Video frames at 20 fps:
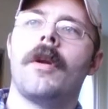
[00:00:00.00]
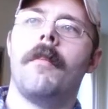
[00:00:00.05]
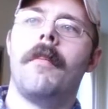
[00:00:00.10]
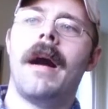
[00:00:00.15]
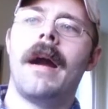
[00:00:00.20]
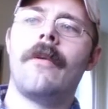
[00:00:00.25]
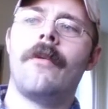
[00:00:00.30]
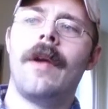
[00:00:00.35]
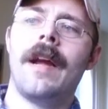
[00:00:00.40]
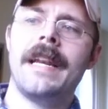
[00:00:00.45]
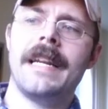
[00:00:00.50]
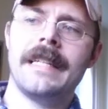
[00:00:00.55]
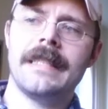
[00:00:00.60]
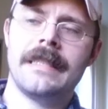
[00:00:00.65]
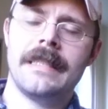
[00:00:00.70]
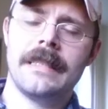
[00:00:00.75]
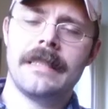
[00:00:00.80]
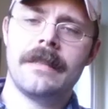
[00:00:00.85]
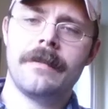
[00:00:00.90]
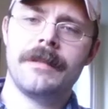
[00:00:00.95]
My rating
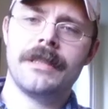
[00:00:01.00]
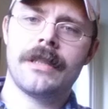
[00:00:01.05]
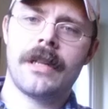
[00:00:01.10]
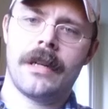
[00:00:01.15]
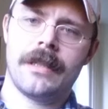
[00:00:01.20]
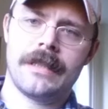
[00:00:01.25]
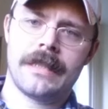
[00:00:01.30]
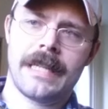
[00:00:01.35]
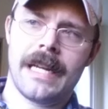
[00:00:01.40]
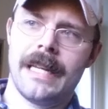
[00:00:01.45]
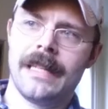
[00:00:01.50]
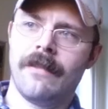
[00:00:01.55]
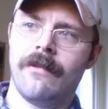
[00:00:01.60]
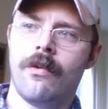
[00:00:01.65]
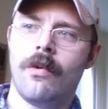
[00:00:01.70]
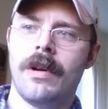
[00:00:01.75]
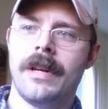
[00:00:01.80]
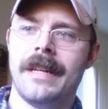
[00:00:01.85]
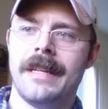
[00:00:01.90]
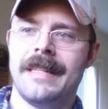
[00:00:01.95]
system is on a scale of
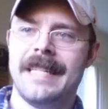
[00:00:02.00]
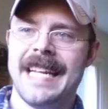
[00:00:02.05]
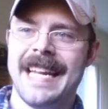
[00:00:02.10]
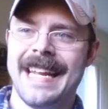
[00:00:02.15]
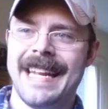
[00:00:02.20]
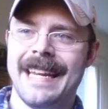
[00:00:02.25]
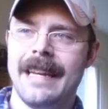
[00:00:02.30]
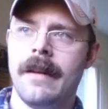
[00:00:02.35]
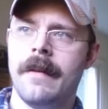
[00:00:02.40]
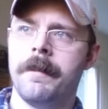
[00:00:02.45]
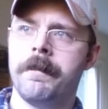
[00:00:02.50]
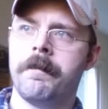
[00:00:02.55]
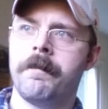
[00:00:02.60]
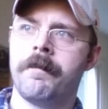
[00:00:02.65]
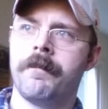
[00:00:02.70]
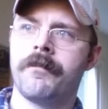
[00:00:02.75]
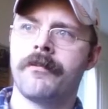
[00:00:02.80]
1 to 10.